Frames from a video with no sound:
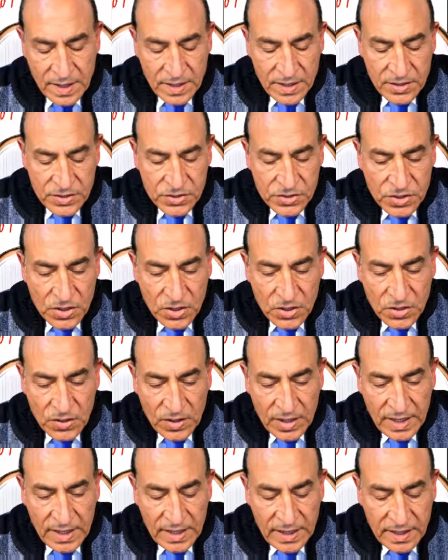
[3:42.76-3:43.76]
So
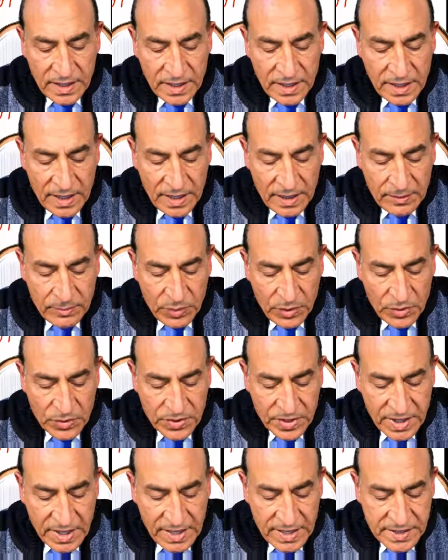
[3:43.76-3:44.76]
in
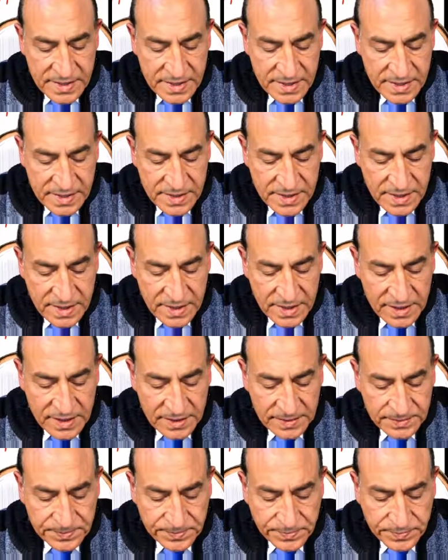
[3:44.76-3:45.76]
both cases
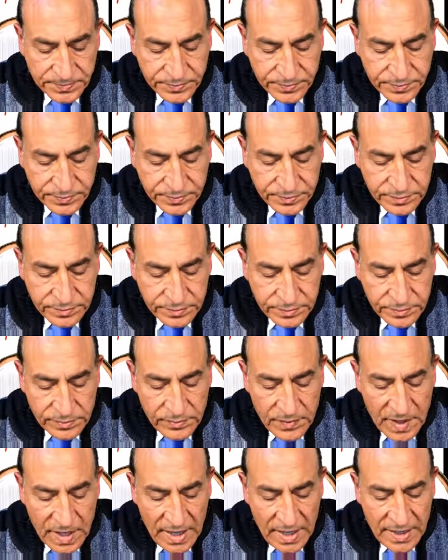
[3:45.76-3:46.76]
here,
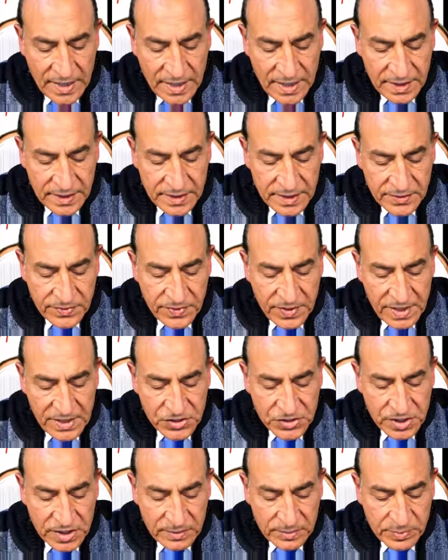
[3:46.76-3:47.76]
an
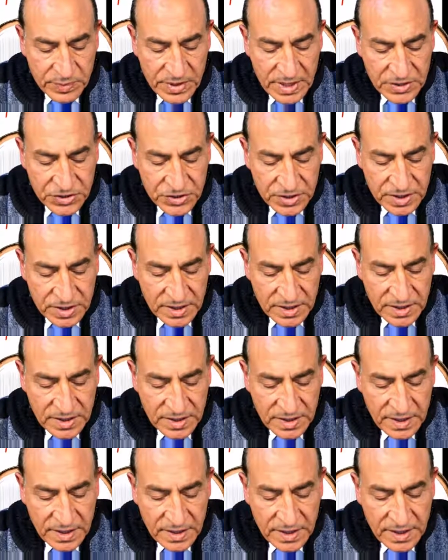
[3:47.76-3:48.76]
interfacial
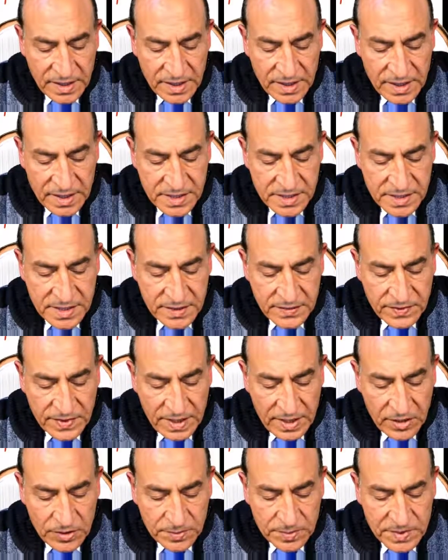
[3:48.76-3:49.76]
pressure is
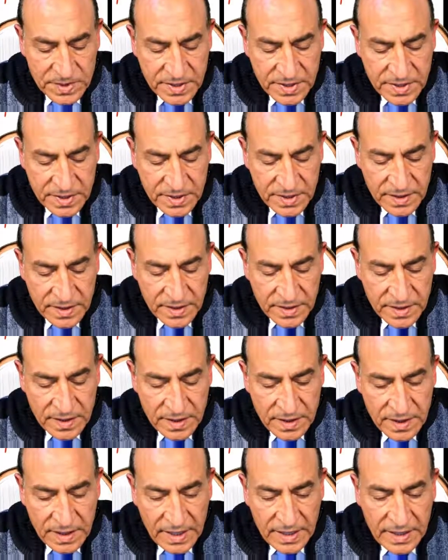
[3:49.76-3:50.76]
developed.
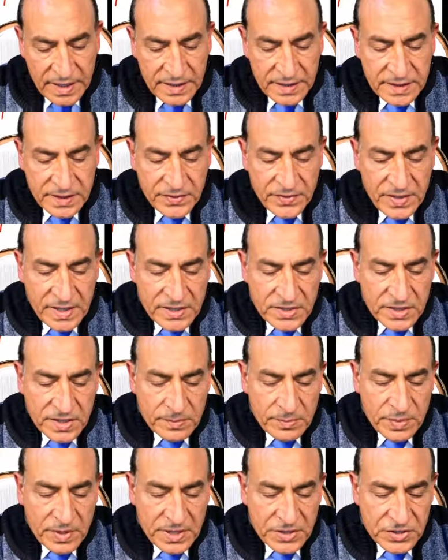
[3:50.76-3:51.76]
An
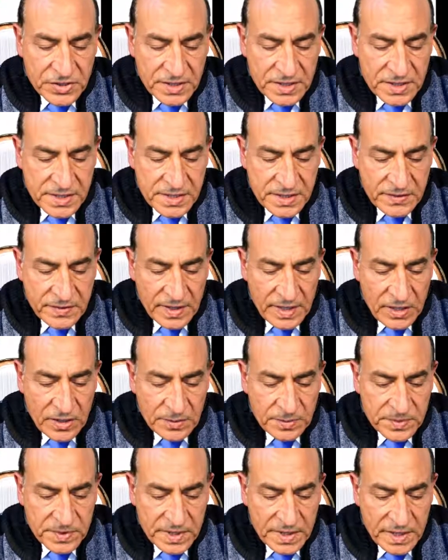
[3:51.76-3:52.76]
interfacial pressure is
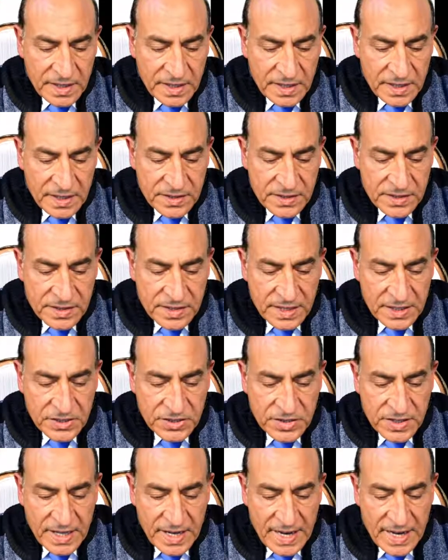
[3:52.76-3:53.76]
developed
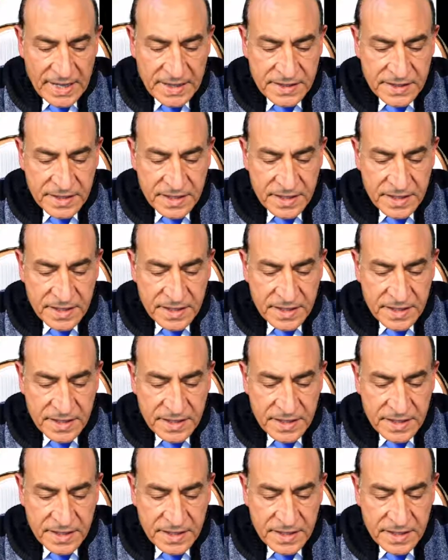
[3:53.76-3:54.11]
such that